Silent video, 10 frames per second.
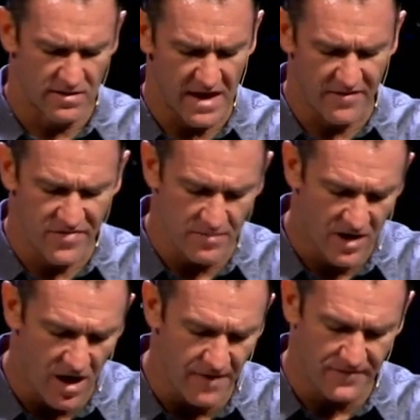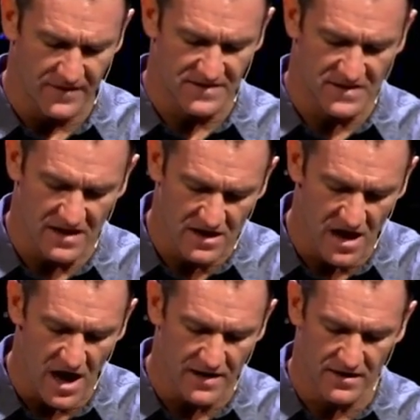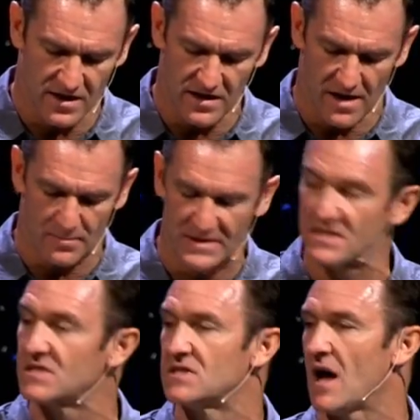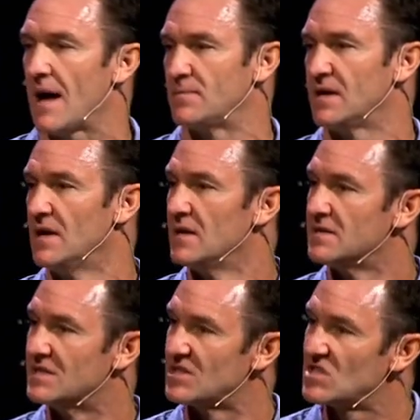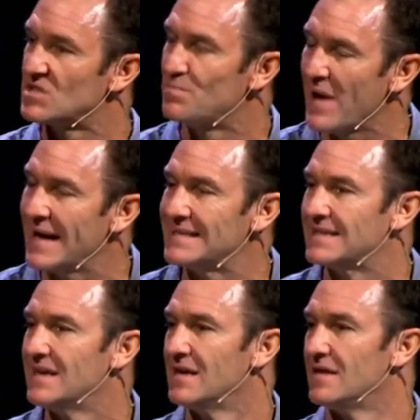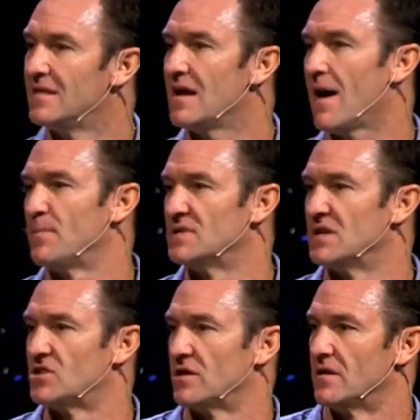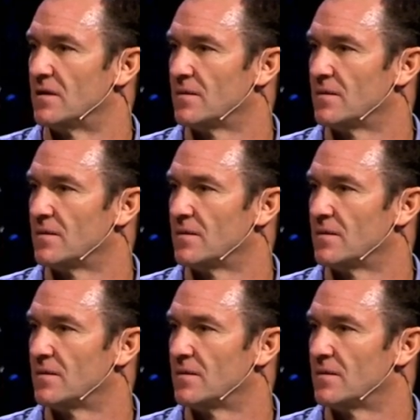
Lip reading: gave them confidence that God cannot be stopped despite the opposition.